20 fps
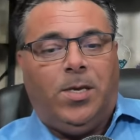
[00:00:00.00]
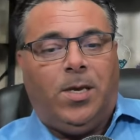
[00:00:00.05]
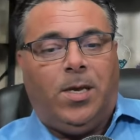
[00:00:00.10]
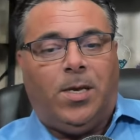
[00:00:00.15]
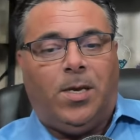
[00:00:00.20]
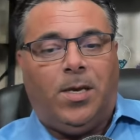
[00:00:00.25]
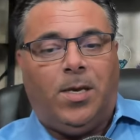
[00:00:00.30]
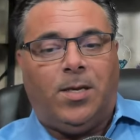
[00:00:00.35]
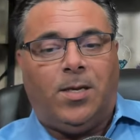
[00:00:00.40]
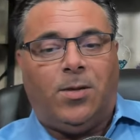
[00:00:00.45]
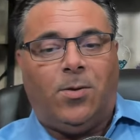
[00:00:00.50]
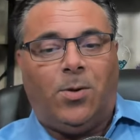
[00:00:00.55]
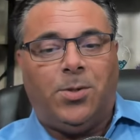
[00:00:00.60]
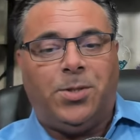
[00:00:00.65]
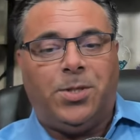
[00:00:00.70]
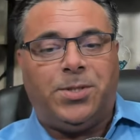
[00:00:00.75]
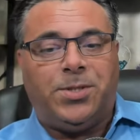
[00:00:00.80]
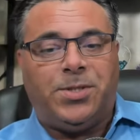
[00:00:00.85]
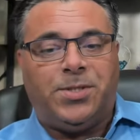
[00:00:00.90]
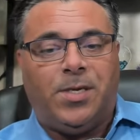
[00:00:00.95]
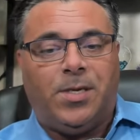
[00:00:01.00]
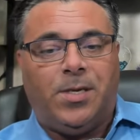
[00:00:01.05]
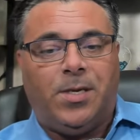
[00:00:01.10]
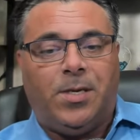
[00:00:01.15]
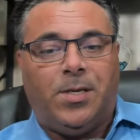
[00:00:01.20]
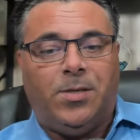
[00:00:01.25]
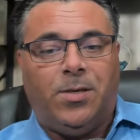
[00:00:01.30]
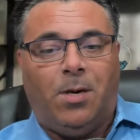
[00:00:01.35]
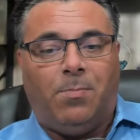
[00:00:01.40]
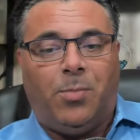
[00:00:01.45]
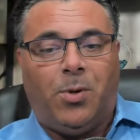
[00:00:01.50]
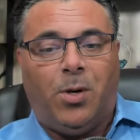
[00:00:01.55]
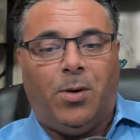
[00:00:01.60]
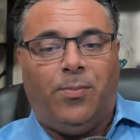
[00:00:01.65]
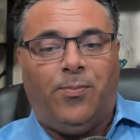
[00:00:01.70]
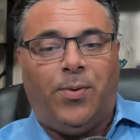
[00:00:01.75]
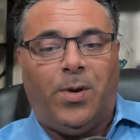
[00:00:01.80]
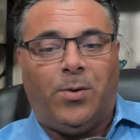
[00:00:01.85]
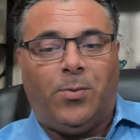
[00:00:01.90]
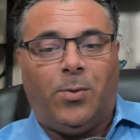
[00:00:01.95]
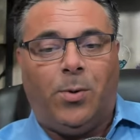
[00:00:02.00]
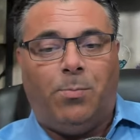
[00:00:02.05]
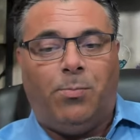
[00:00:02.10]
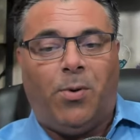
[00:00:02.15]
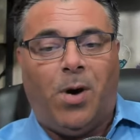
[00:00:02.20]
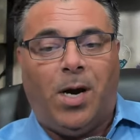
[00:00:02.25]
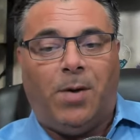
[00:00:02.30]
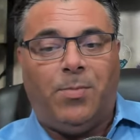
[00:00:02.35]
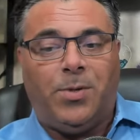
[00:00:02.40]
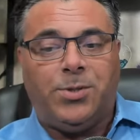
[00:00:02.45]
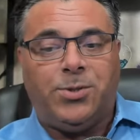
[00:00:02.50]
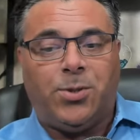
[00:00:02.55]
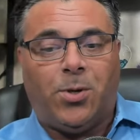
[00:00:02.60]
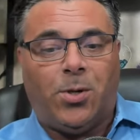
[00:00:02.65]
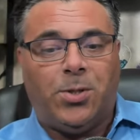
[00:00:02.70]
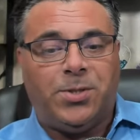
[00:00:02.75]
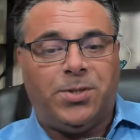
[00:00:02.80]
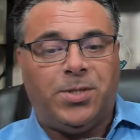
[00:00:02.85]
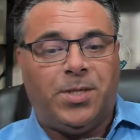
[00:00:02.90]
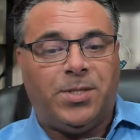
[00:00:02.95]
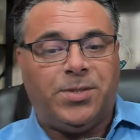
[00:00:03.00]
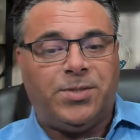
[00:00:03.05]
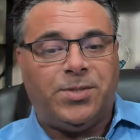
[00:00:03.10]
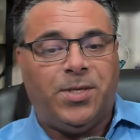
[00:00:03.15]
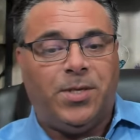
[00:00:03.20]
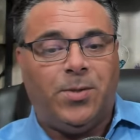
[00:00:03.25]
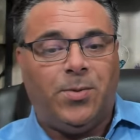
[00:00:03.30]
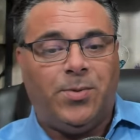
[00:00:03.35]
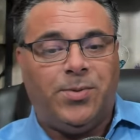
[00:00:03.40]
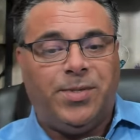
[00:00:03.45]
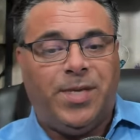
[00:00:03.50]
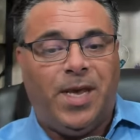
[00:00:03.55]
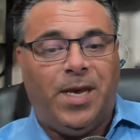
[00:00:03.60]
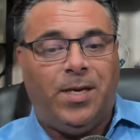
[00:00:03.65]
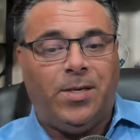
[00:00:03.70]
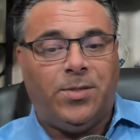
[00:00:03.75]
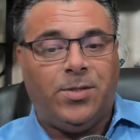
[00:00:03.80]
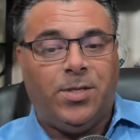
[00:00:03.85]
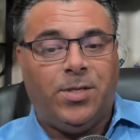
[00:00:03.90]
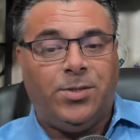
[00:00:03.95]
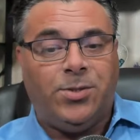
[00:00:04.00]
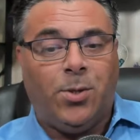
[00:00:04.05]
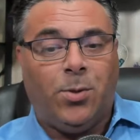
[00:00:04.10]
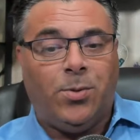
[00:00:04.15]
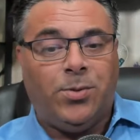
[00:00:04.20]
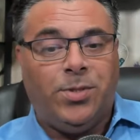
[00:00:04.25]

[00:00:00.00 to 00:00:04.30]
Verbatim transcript: uh, in the largest uh, number of federal bribery charges in a single day in DJ,